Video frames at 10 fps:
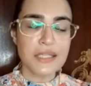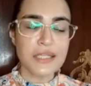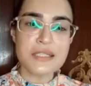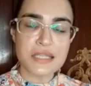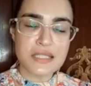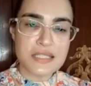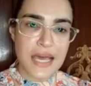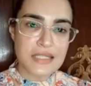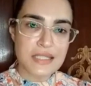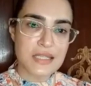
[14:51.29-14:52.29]
think
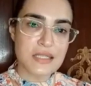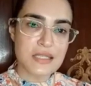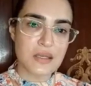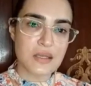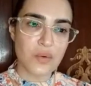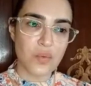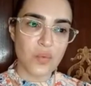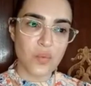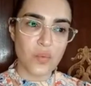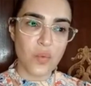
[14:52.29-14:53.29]
success is
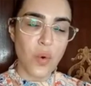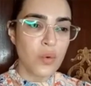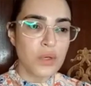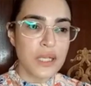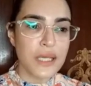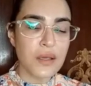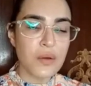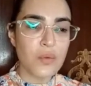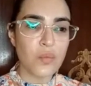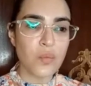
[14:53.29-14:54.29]

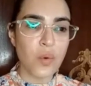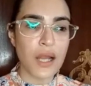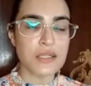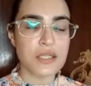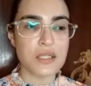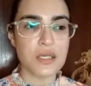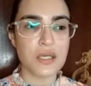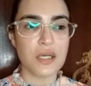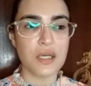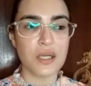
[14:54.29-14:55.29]
only what
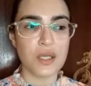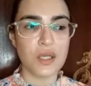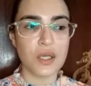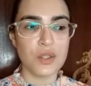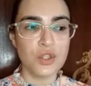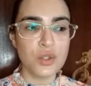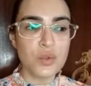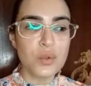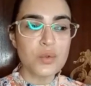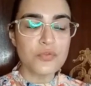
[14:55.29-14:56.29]

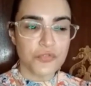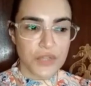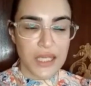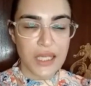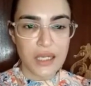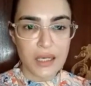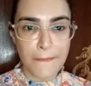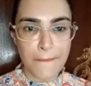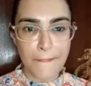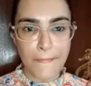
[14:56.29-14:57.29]
you feel
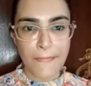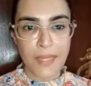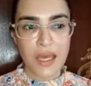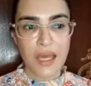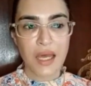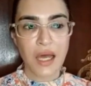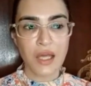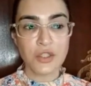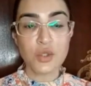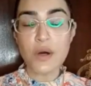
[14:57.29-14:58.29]

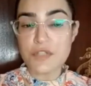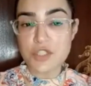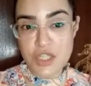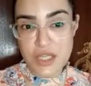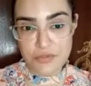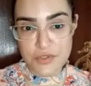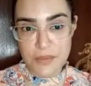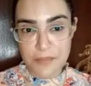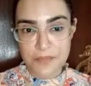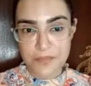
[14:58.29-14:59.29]
you have achieved.
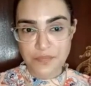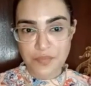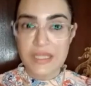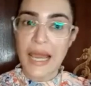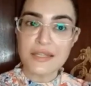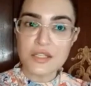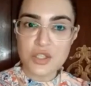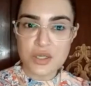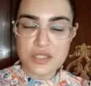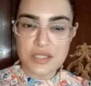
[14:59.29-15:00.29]
That is
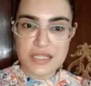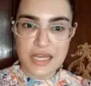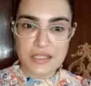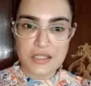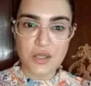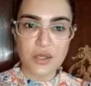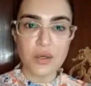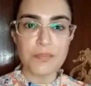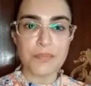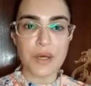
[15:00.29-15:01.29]
your success, you
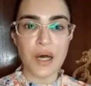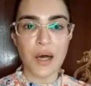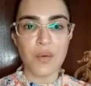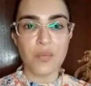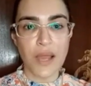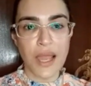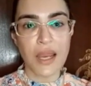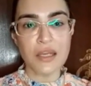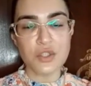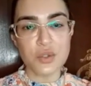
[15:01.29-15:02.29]
know, where